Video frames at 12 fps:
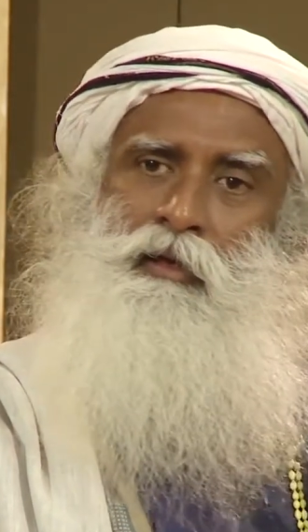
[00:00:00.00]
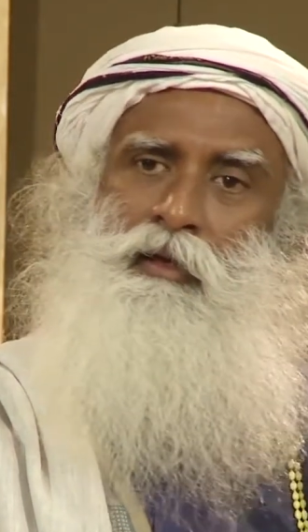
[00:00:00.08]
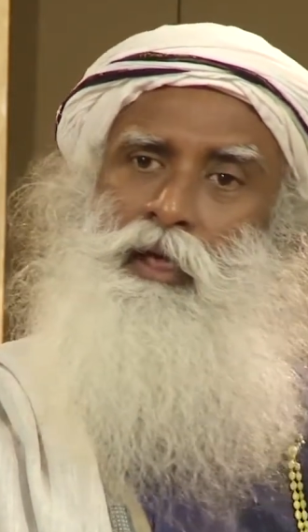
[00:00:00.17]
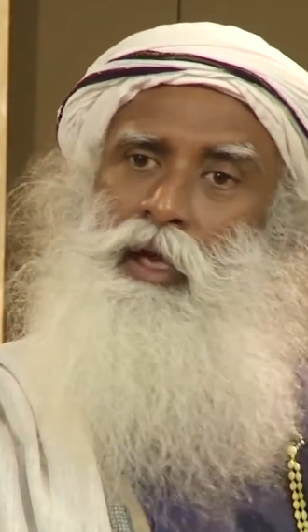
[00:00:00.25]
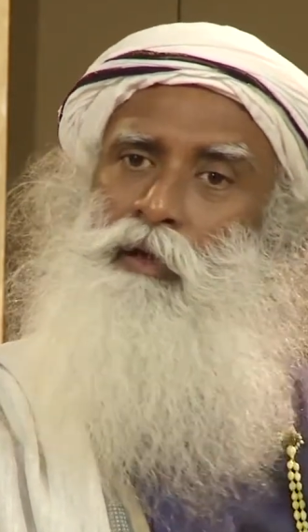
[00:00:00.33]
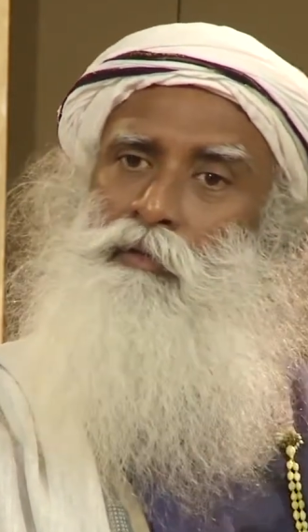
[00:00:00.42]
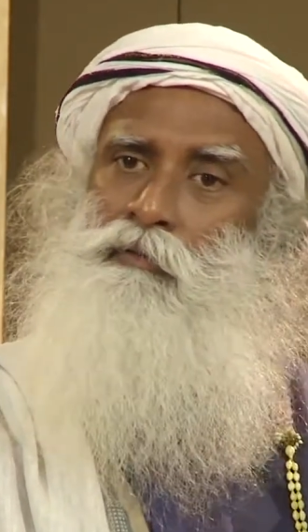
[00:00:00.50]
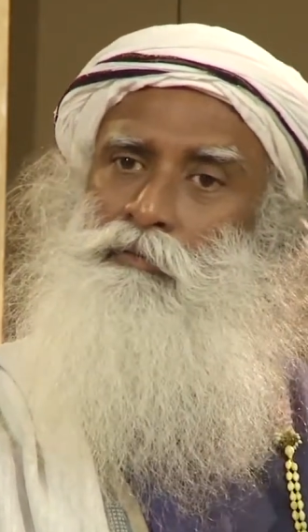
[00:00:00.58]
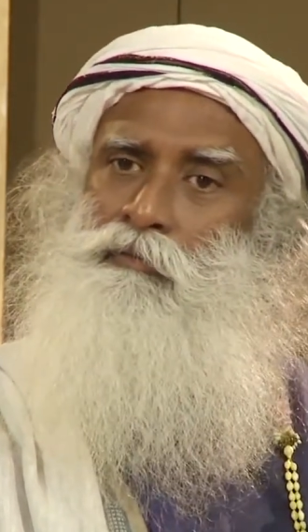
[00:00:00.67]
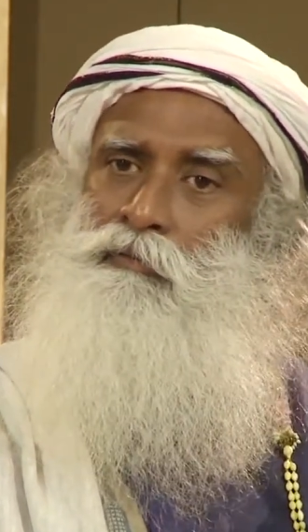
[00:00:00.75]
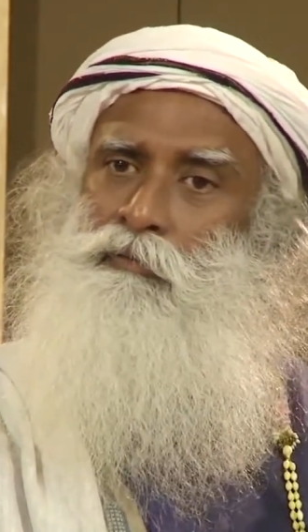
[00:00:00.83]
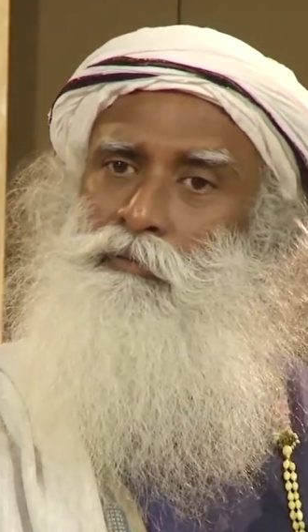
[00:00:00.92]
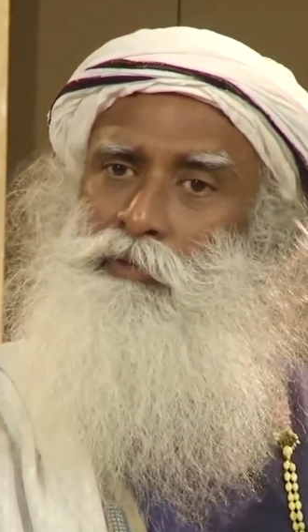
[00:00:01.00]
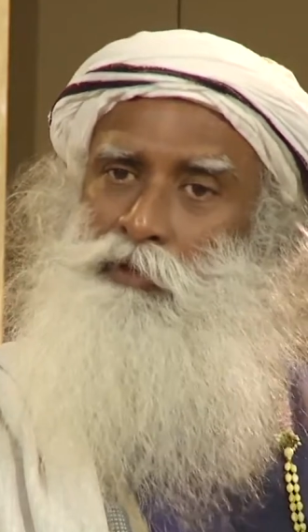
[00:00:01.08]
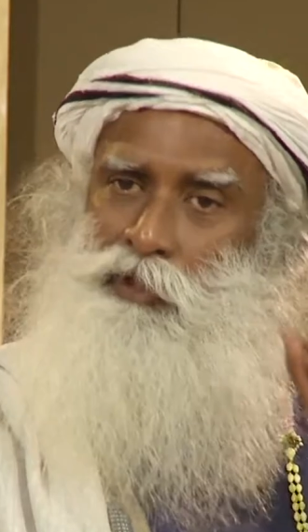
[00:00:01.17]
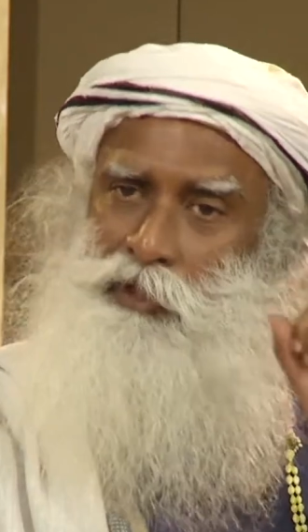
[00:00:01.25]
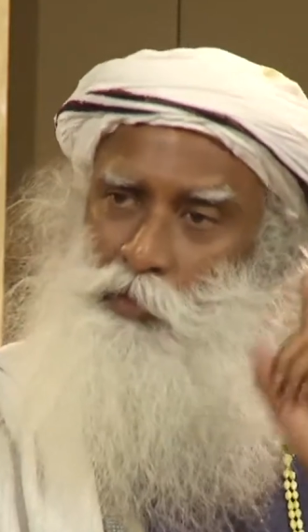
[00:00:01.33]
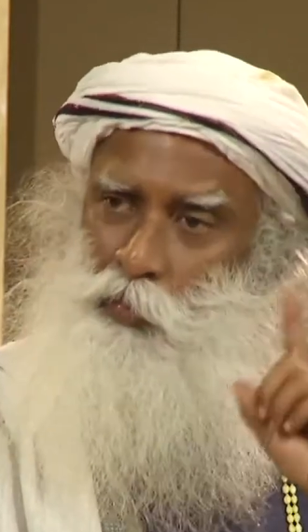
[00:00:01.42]
Now,
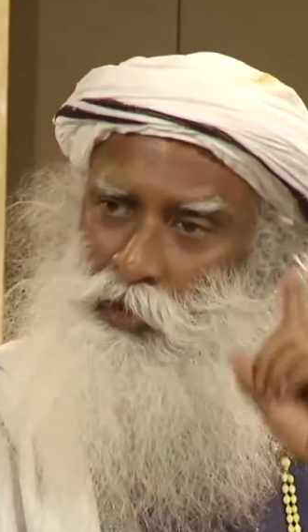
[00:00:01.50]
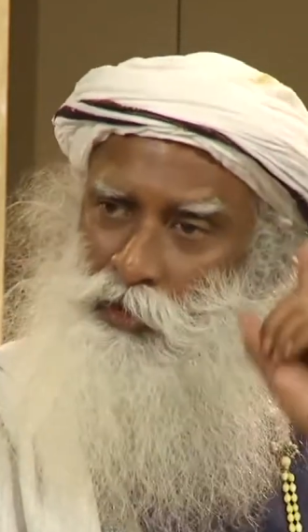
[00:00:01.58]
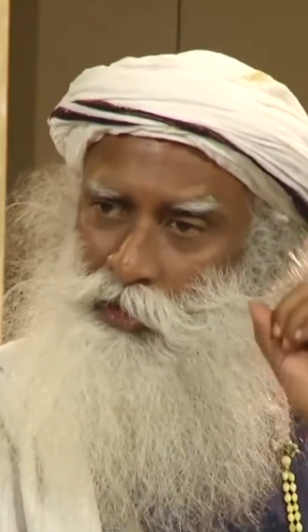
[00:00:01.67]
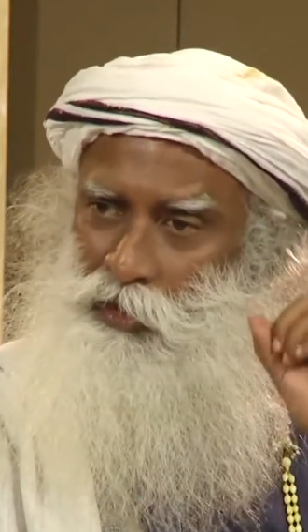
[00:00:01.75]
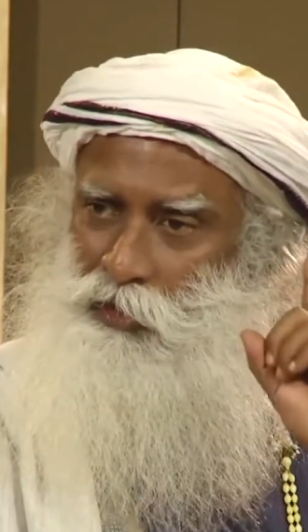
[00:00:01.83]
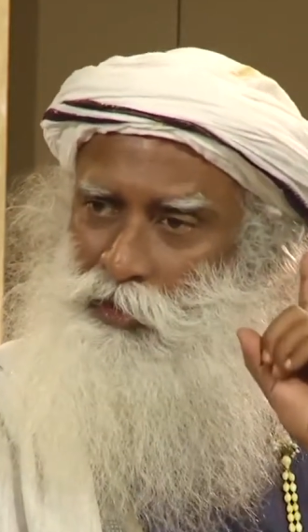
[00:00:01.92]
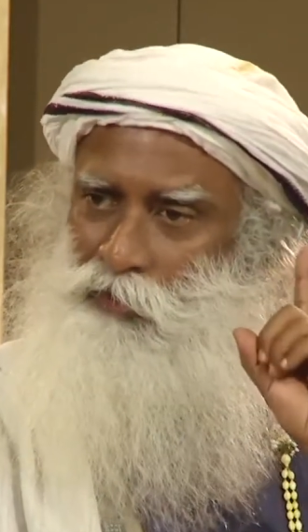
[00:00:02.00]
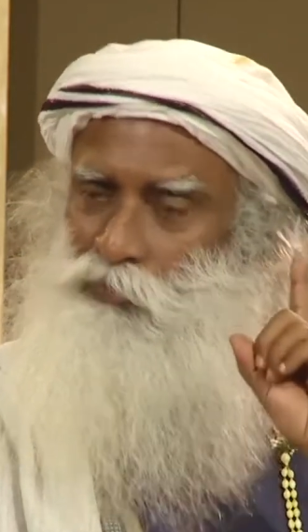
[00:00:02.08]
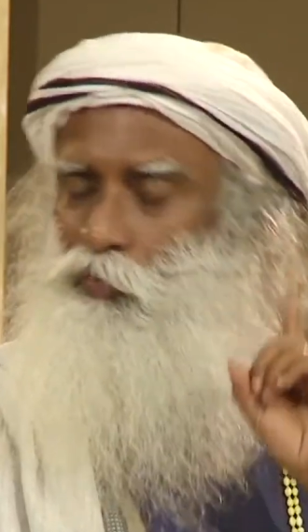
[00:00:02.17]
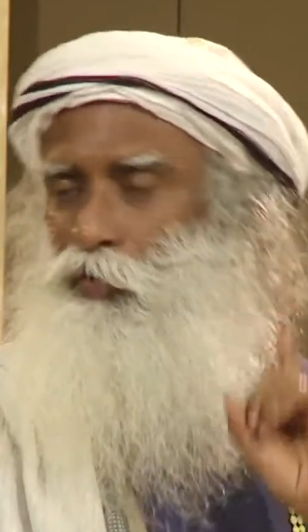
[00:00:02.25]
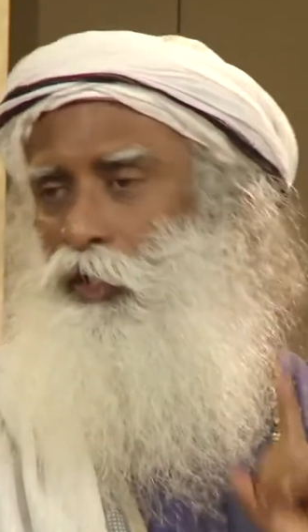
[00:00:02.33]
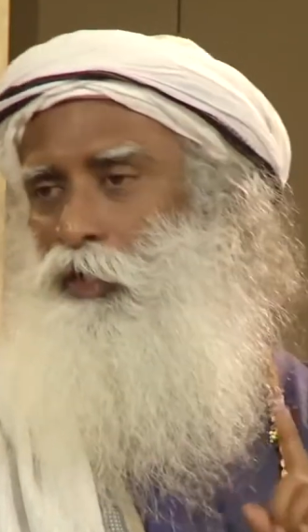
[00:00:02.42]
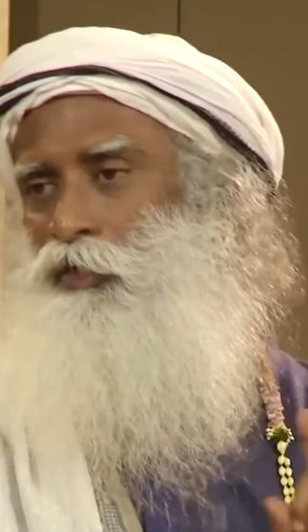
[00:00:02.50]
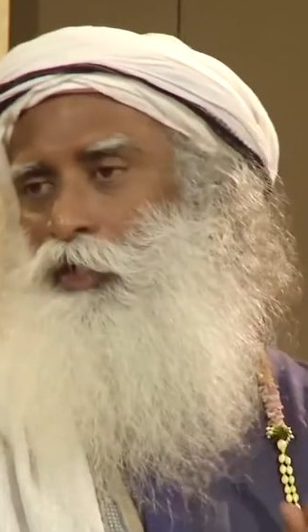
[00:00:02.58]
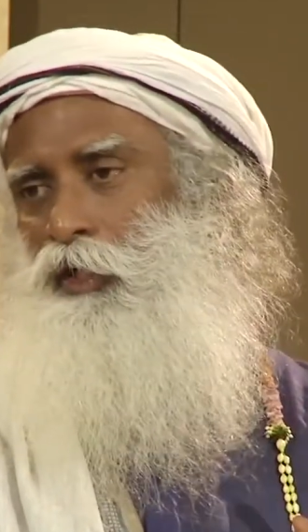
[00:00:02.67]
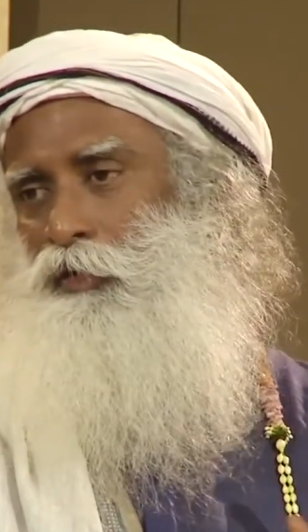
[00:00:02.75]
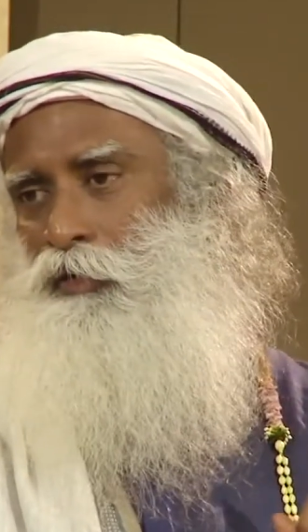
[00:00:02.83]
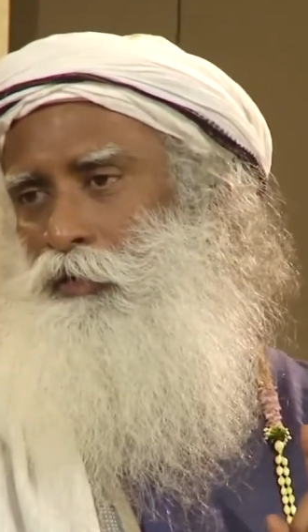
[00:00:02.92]
this one thing, if you take
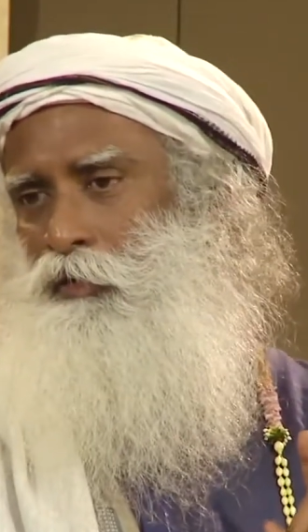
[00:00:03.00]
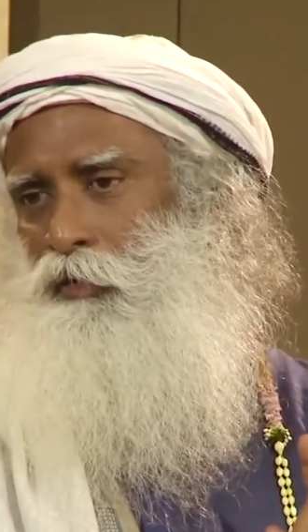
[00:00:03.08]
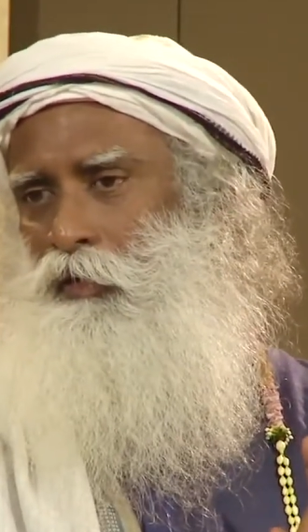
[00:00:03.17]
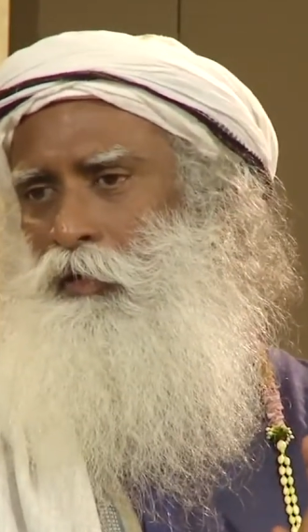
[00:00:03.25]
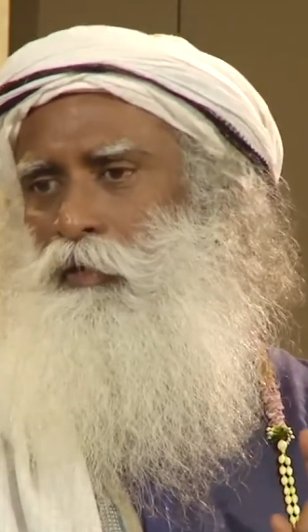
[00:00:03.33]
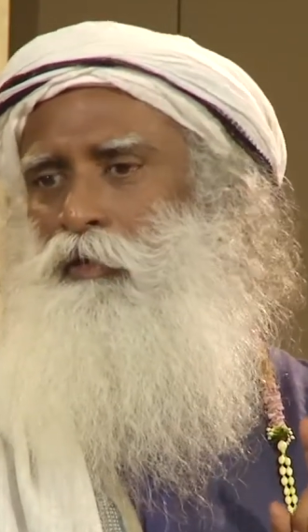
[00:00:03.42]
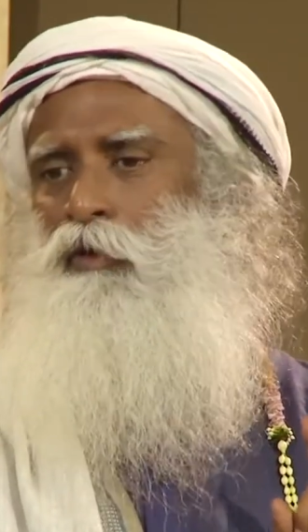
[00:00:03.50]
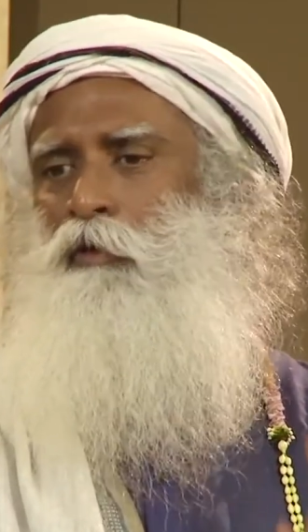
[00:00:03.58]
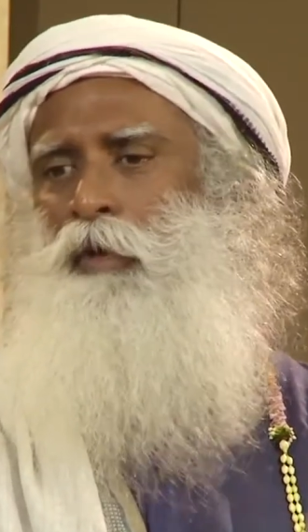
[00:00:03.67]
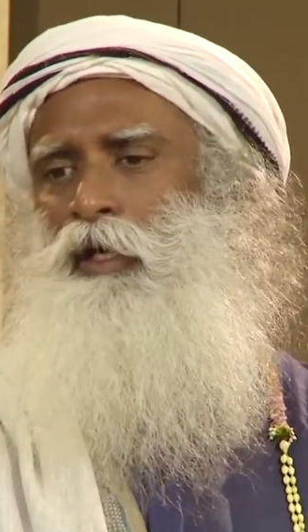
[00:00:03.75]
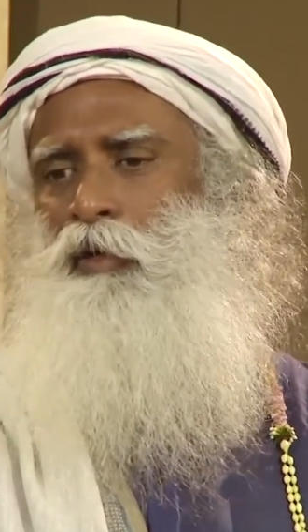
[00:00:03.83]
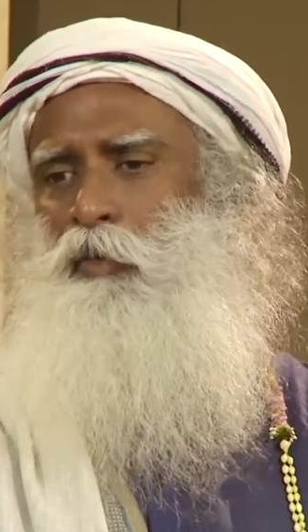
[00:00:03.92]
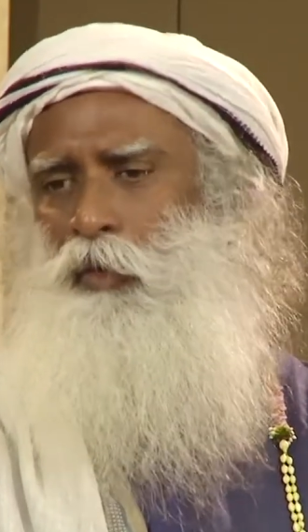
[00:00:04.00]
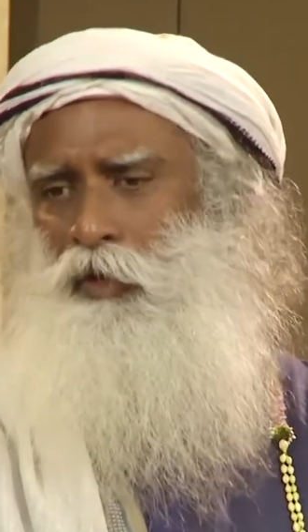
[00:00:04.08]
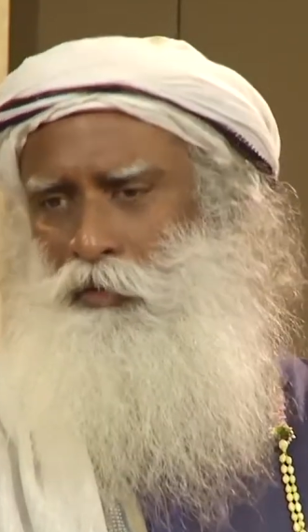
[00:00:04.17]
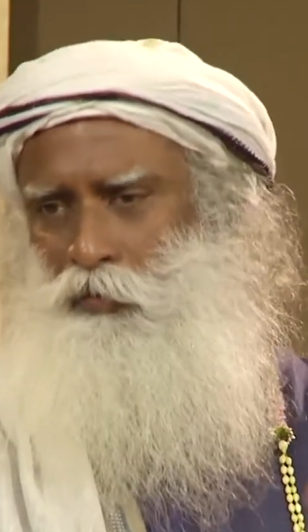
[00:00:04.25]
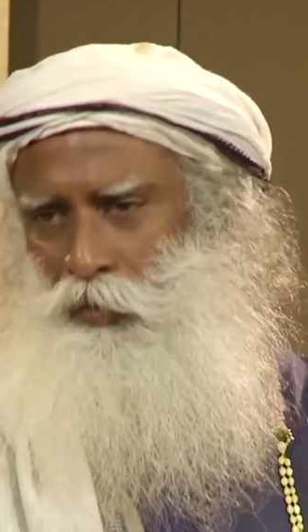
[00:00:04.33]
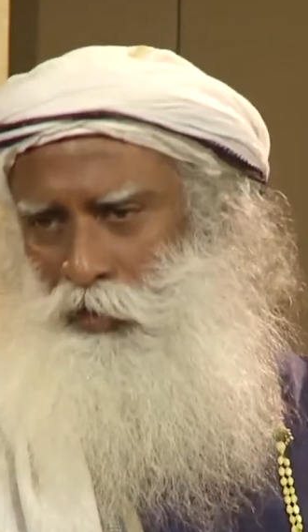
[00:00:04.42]
charge, no matter
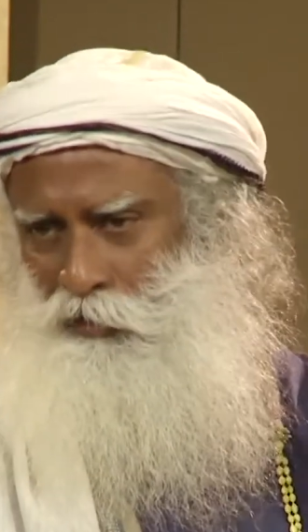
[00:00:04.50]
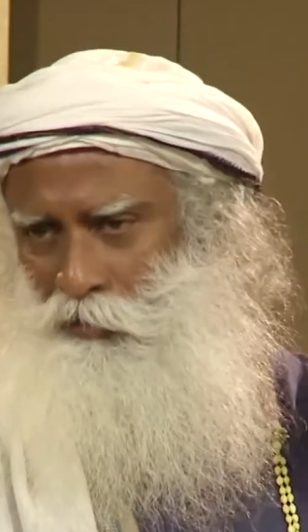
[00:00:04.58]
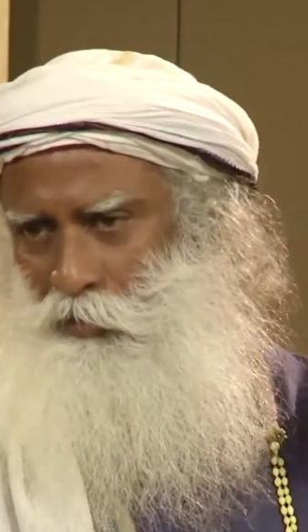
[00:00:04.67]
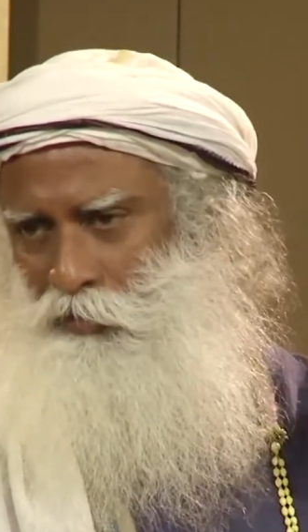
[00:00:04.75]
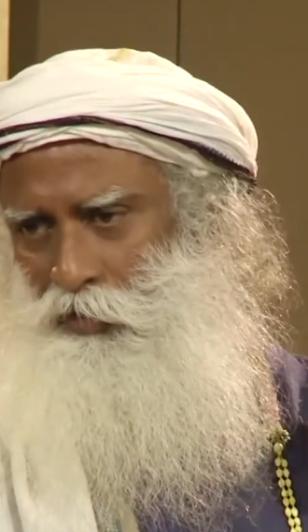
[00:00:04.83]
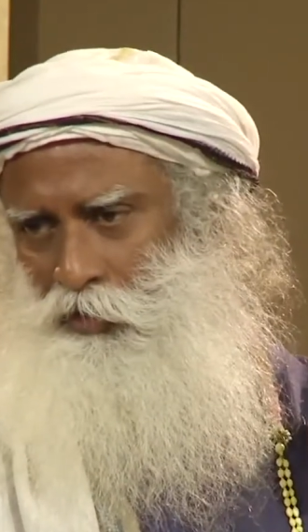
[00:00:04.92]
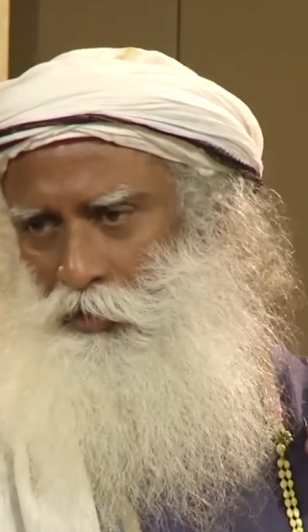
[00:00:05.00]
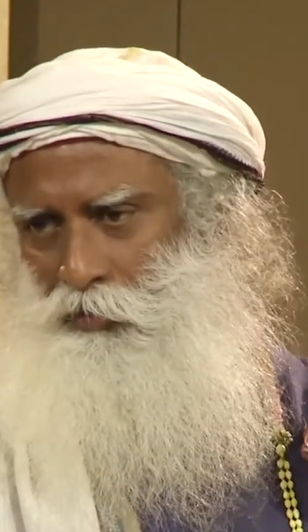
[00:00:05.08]
what world throws at